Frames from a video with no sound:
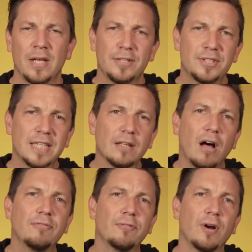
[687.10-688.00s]
You see,
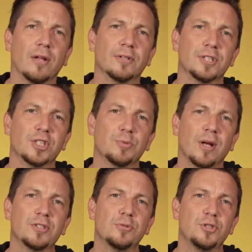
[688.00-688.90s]
love for others
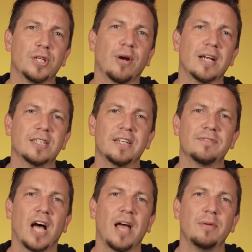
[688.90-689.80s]
expressed through generosity of
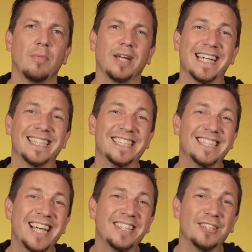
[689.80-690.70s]
time and money is
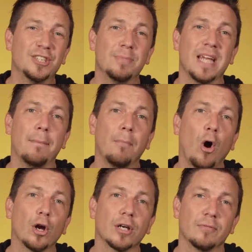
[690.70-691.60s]
intended to be a
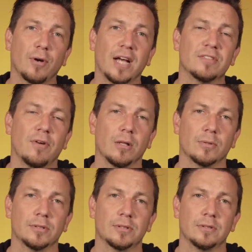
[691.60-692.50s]
mark of Christ
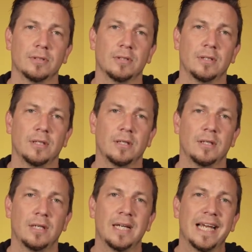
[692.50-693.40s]
followers.
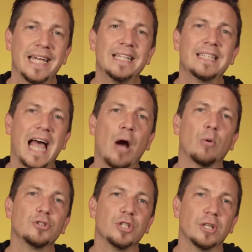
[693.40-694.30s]
Is
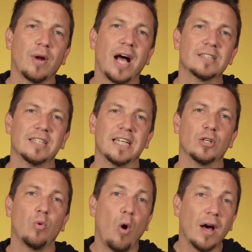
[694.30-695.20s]
our generosity
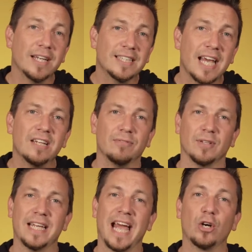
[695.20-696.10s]

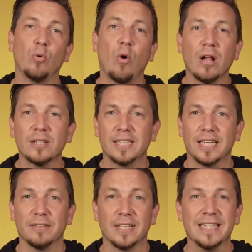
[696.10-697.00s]
quantitatively and
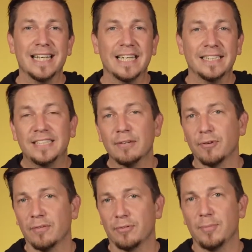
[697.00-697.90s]
qualitatively
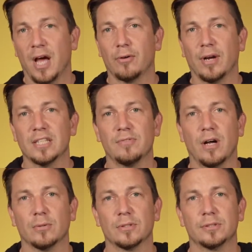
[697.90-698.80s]
different from non-Christ
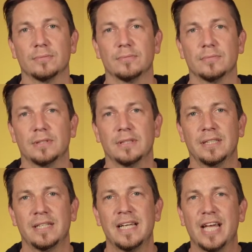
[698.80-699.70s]
followers?
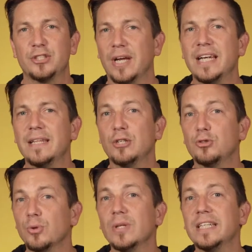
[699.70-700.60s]
Is there anything
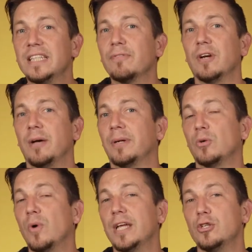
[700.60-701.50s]
truly different about the
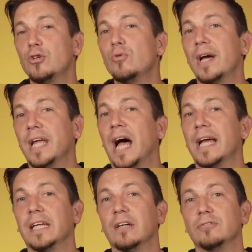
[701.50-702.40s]
way you and I
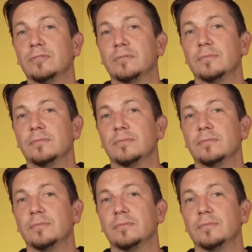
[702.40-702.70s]
give?